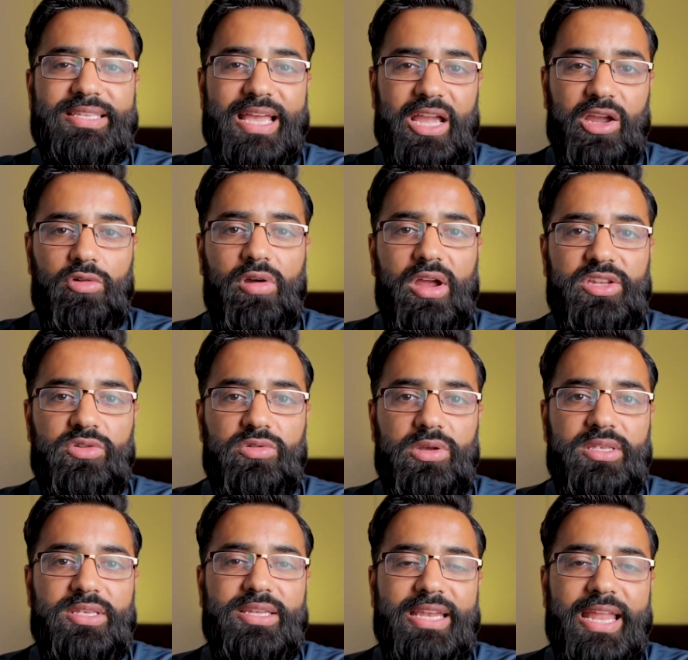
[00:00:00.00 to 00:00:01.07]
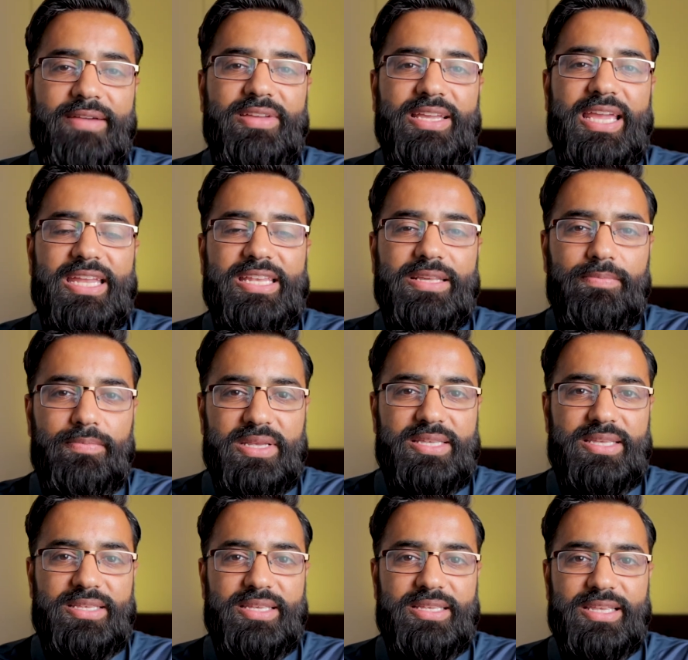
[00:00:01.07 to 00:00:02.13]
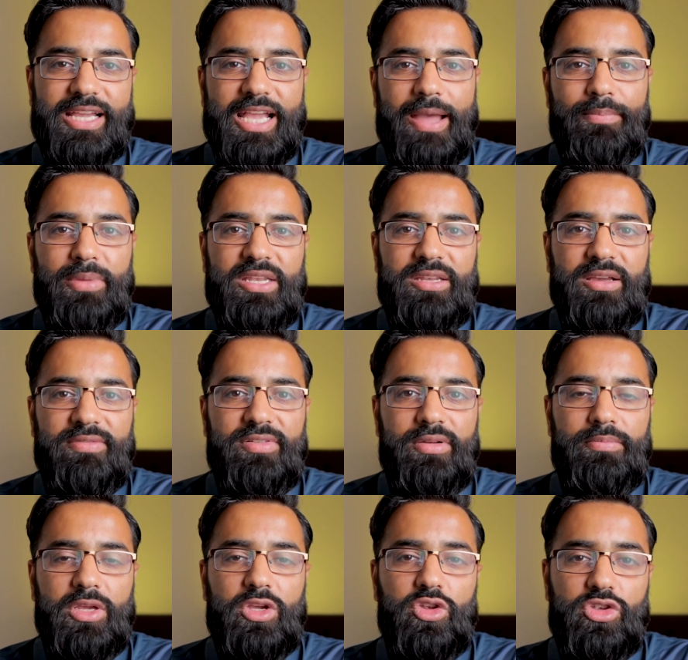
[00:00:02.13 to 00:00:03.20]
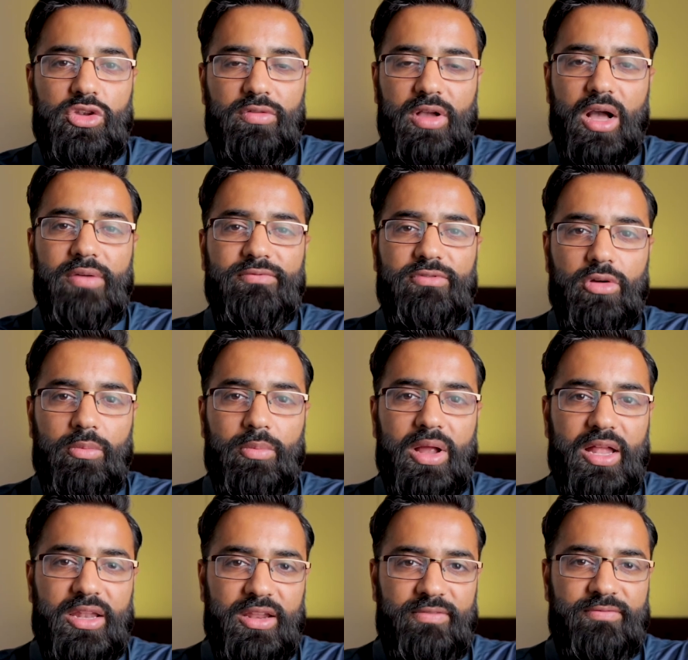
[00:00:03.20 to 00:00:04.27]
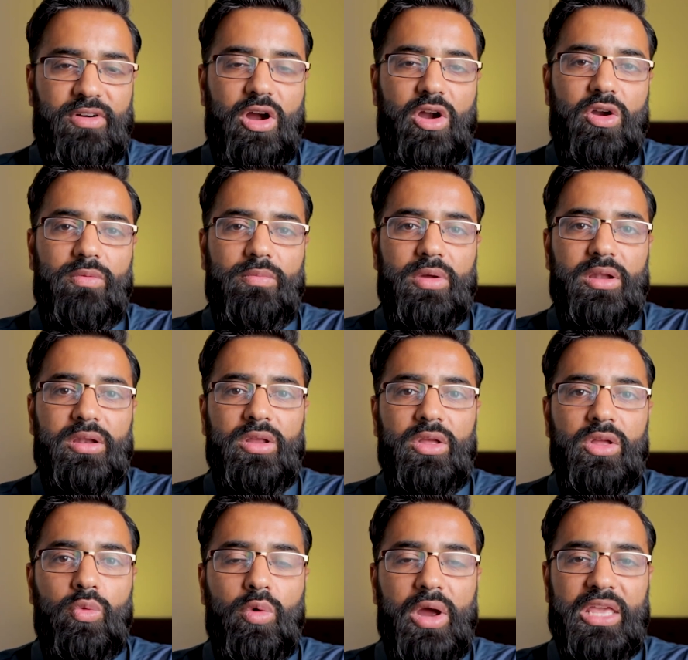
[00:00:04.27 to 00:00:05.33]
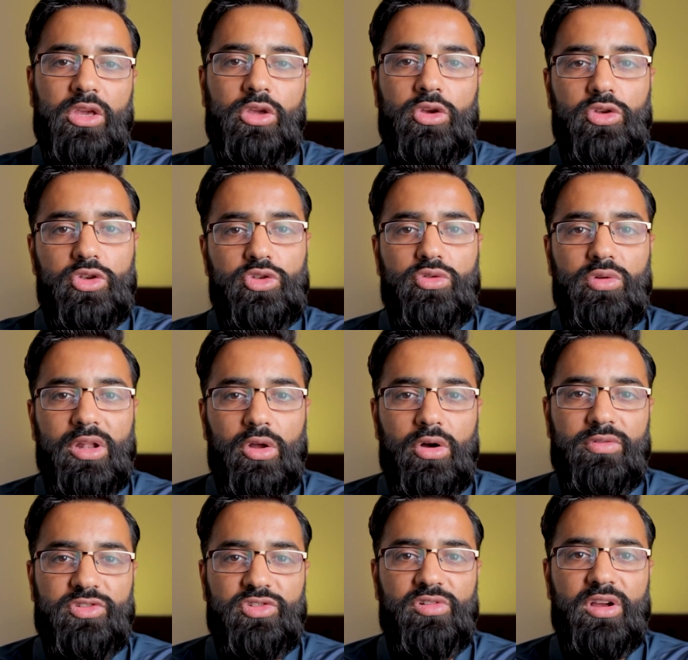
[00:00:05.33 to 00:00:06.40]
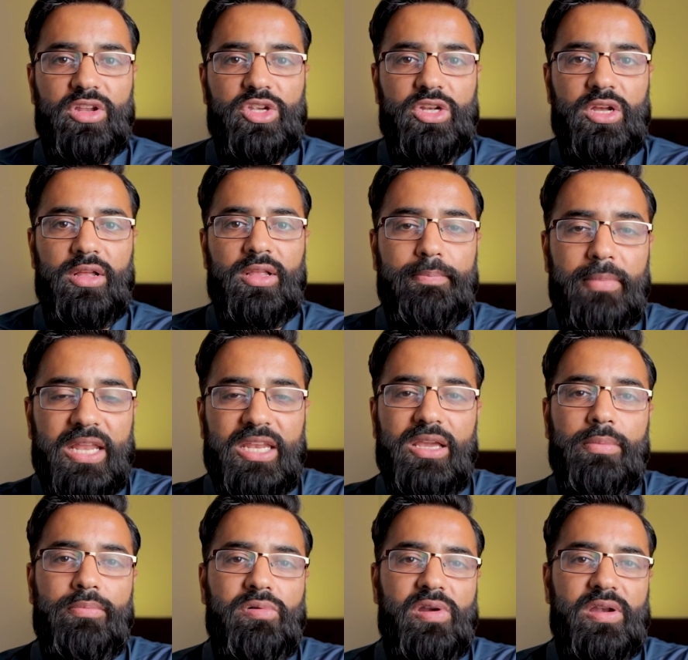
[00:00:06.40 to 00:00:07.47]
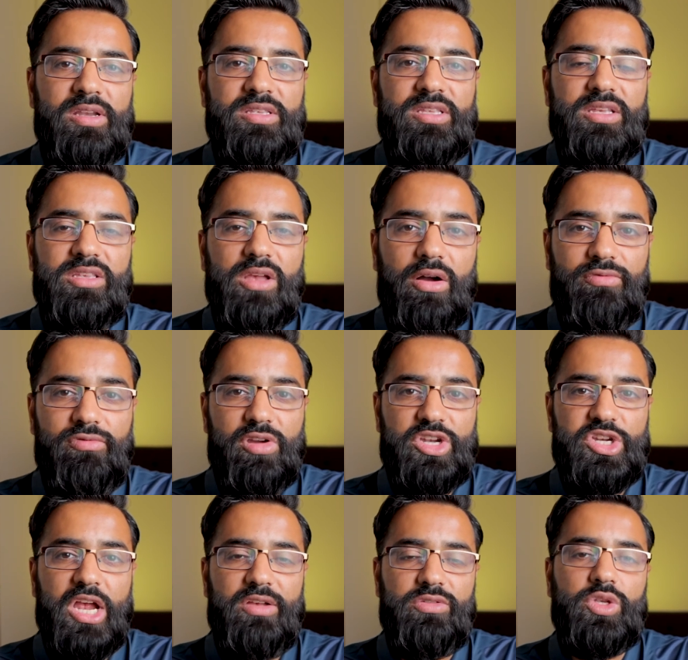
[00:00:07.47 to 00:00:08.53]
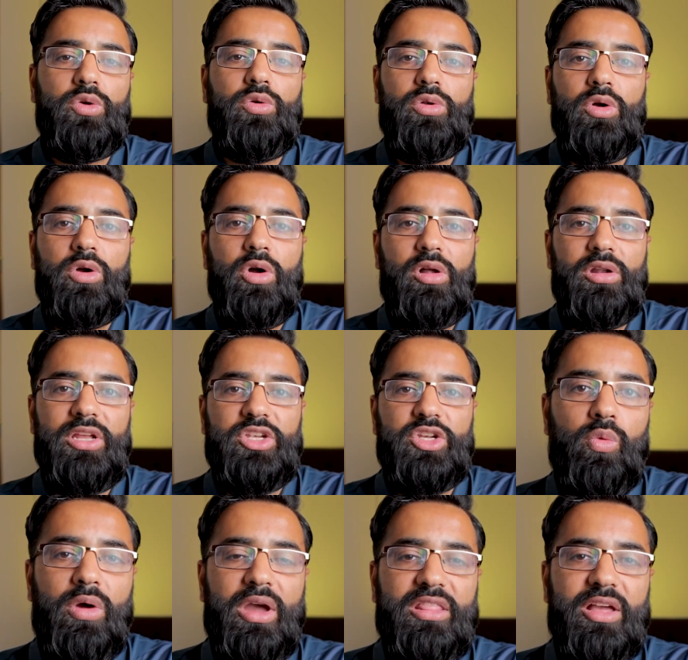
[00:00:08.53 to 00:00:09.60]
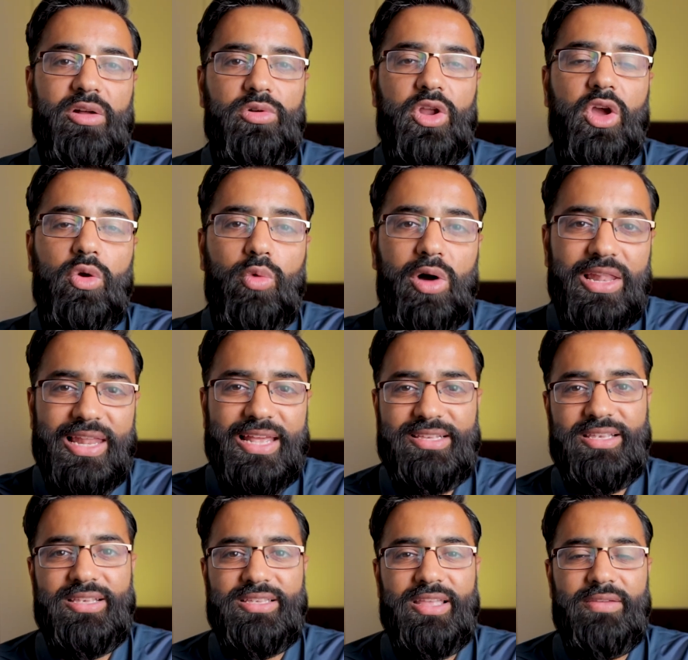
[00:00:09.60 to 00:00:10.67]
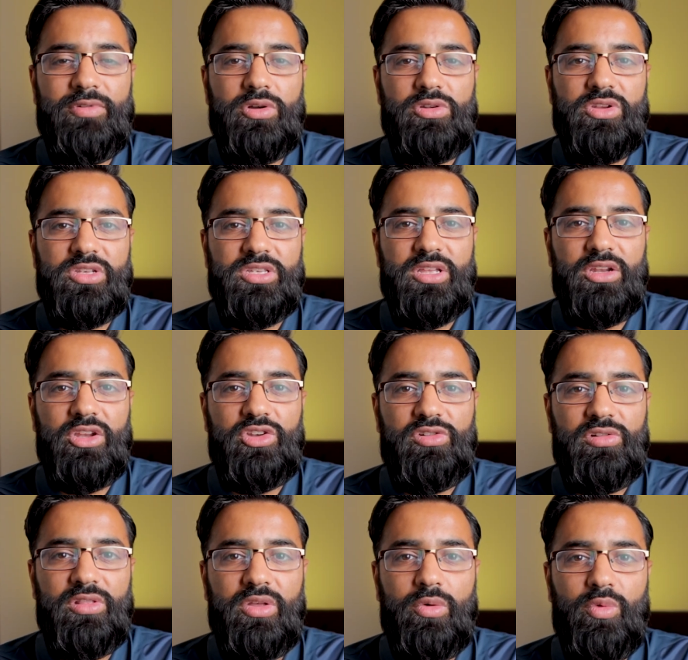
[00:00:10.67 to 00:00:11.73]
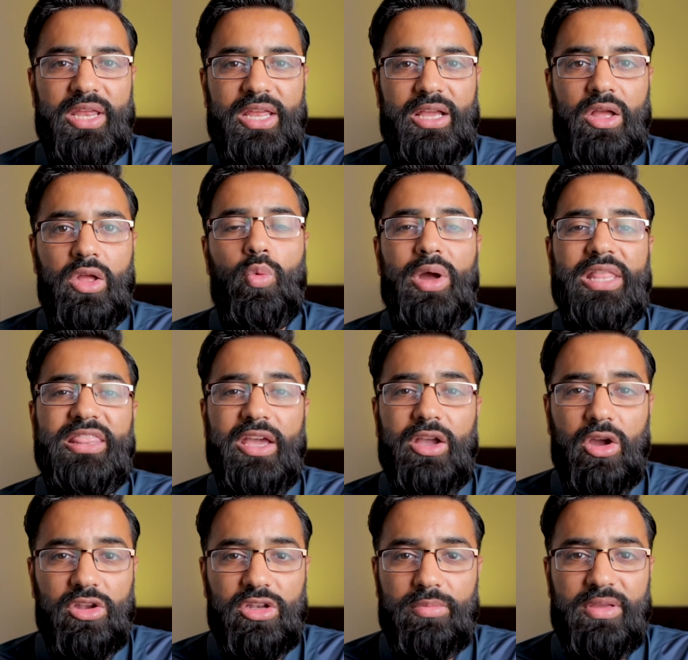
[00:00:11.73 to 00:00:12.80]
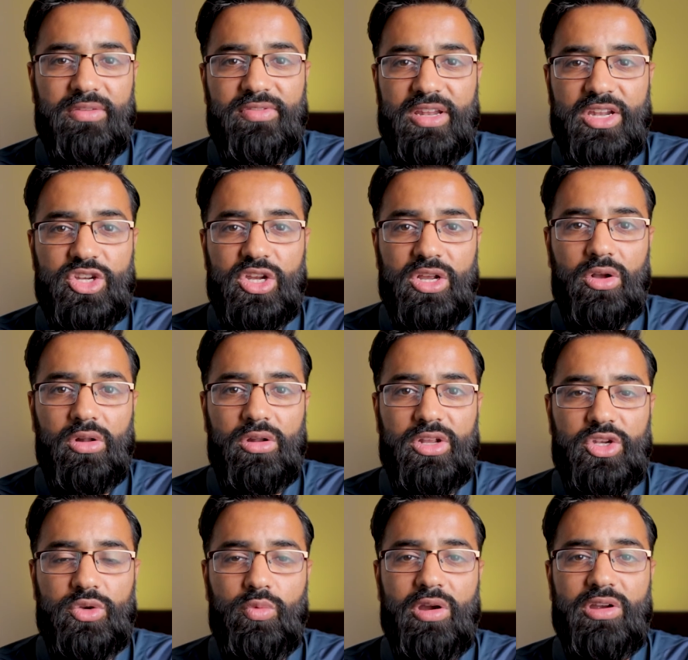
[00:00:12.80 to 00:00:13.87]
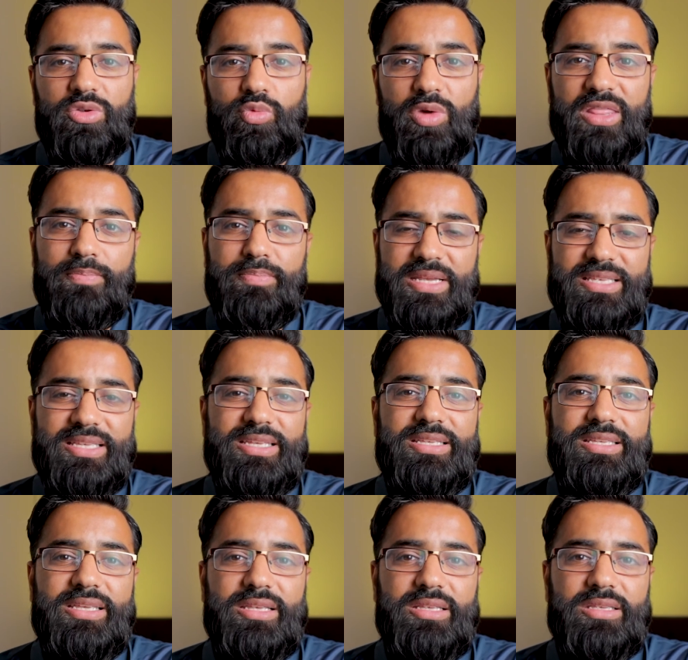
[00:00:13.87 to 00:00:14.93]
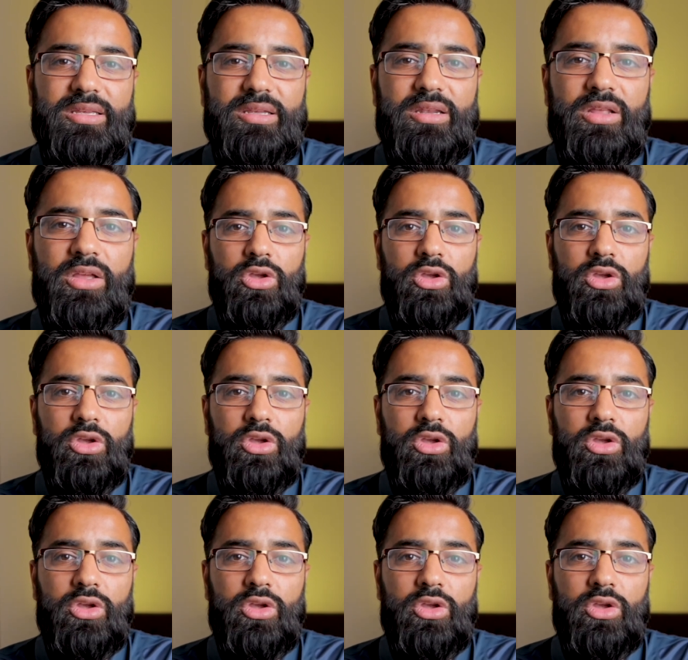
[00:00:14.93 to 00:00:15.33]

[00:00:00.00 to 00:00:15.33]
and graduates, navigating busy season can be tougher because you've come from an environment where you're used to a lot of structure. Many apprentices are fresh out of school or college, where they'll know what lessons they've got to study during the week, when they're going to be finishing college. Whereas with busy season,